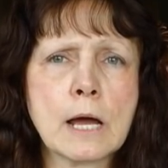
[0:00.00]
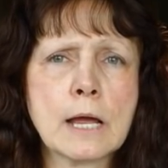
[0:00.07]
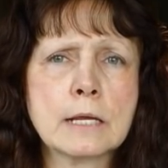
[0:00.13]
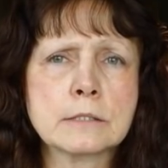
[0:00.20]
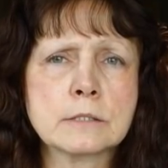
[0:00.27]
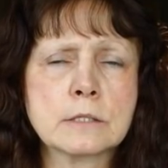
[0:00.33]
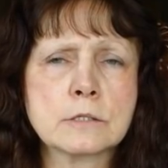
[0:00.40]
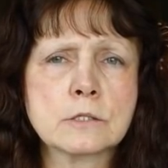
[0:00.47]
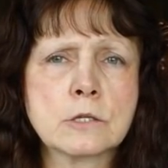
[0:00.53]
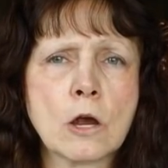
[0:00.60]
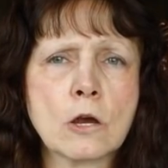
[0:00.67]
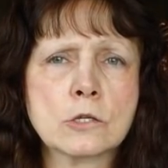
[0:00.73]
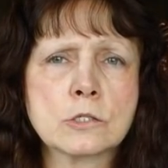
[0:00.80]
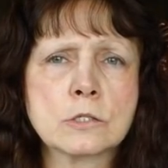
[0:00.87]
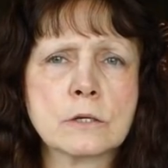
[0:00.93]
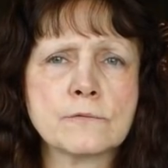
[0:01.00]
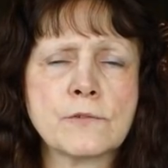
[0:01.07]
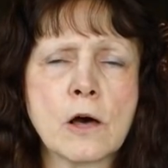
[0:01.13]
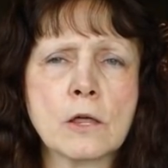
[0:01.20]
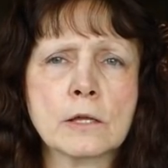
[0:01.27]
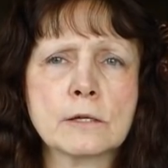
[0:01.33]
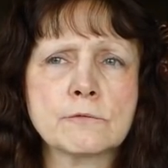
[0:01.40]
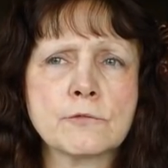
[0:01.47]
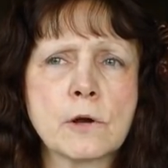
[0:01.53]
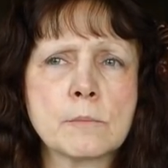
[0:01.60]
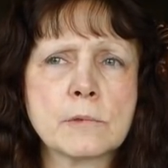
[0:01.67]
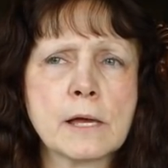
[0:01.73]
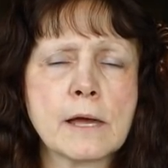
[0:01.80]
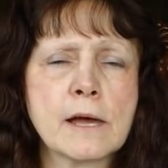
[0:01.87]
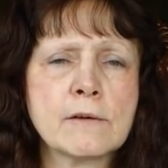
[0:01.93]
eyes the stars falling
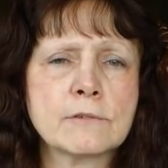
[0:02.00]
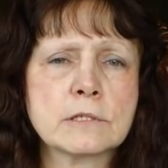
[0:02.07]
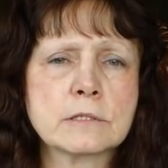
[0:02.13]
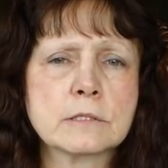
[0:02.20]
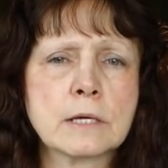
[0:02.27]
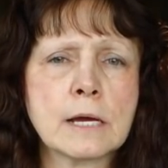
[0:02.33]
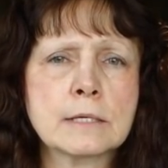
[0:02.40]
from the heavens.